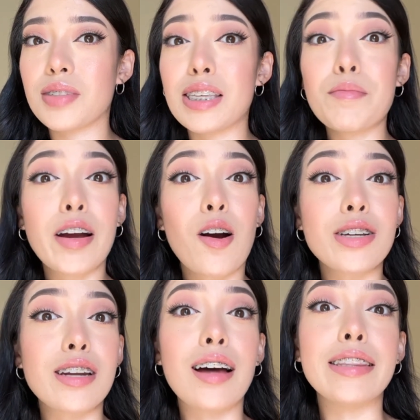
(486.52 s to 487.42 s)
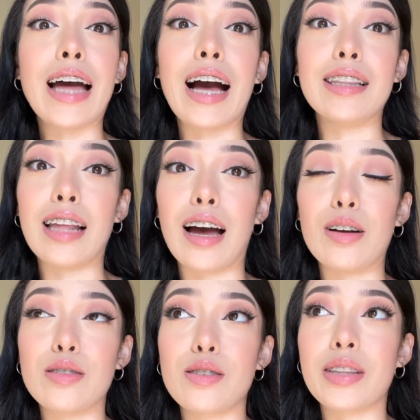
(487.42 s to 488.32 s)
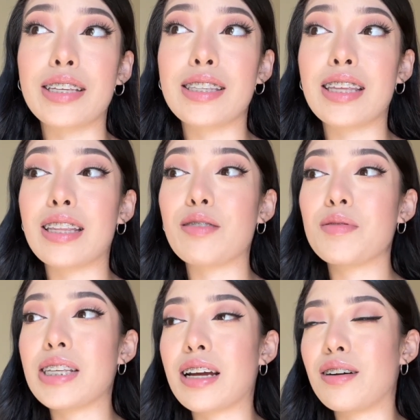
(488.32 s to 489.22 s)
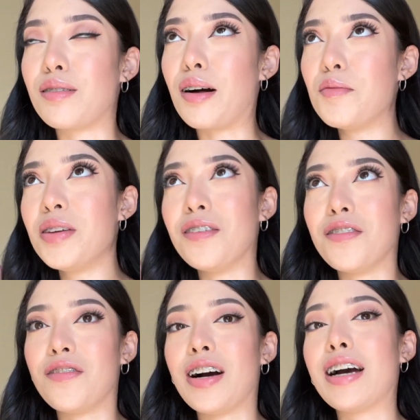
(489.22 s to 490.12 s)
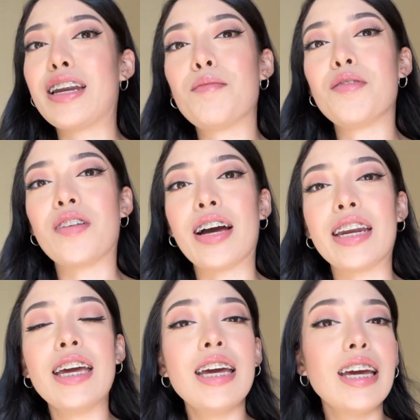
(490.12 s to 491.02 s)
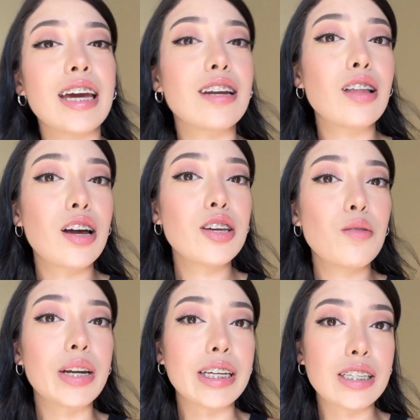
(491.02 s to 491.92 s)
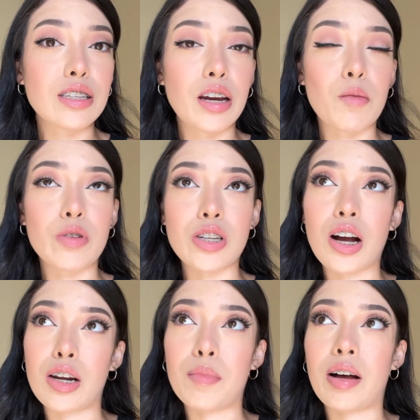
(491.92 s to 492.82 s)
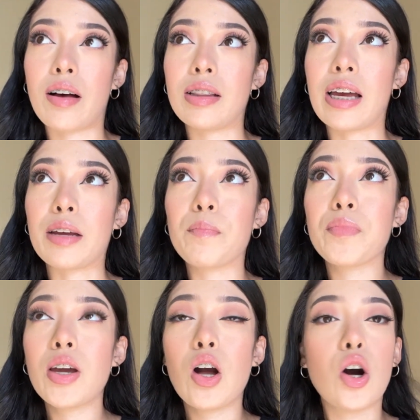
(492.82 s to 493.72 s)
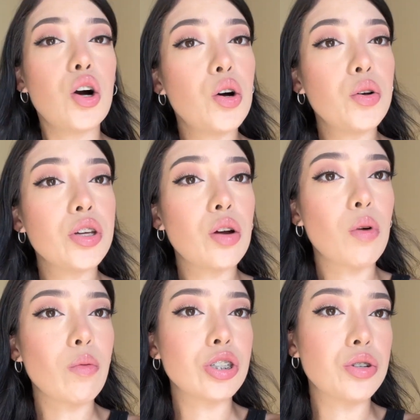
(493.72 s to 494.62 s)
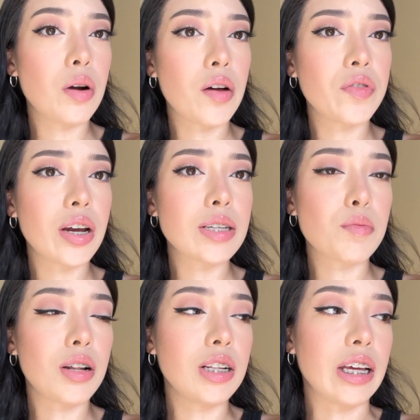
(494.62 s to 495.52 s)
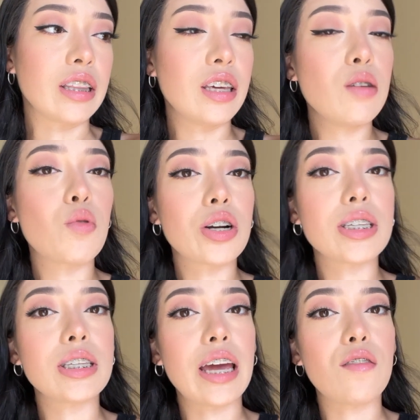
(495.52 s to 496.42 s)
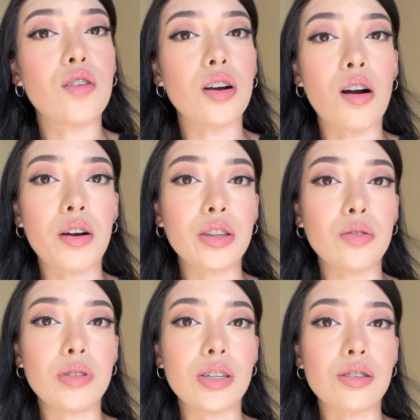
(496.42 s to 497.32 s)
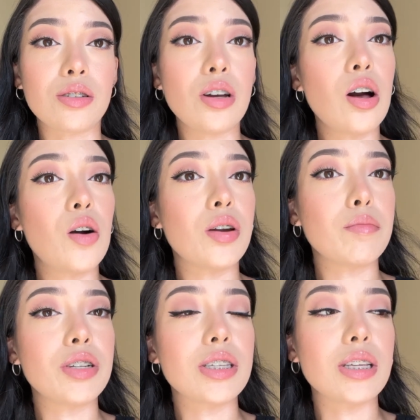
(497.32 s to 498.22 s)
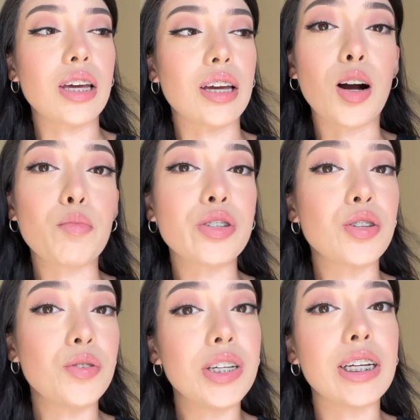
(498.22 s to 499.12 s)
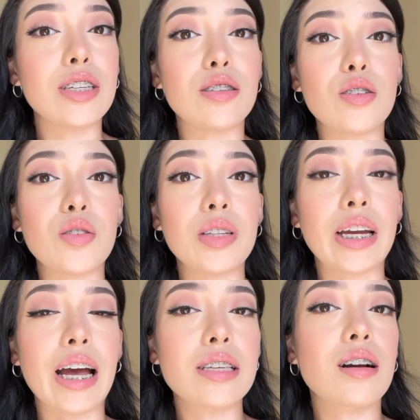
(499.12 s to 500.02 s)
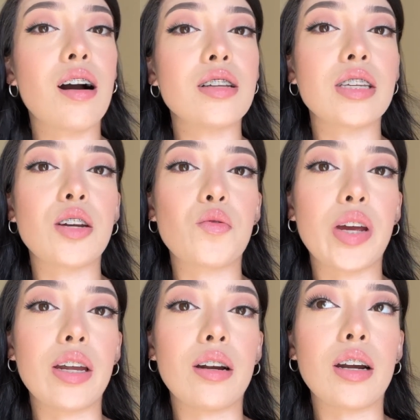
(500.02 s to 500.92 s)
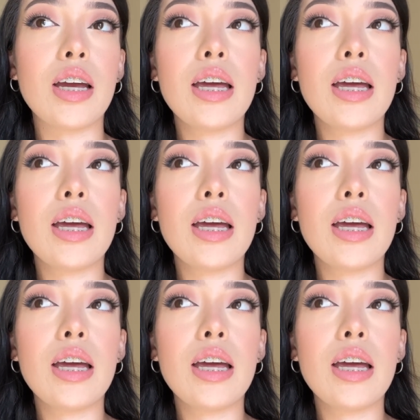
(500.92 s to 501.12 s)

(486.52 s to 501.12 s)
see my car's not that loud so that's the thing i was like oh i'll be fine i'll be fine and a lot of you on instagram were talking about how like oh, you know, why would you go out there? It's probably like the worst state for a car enthusiast to go. And I'm just like, opportunities do, like as a content creator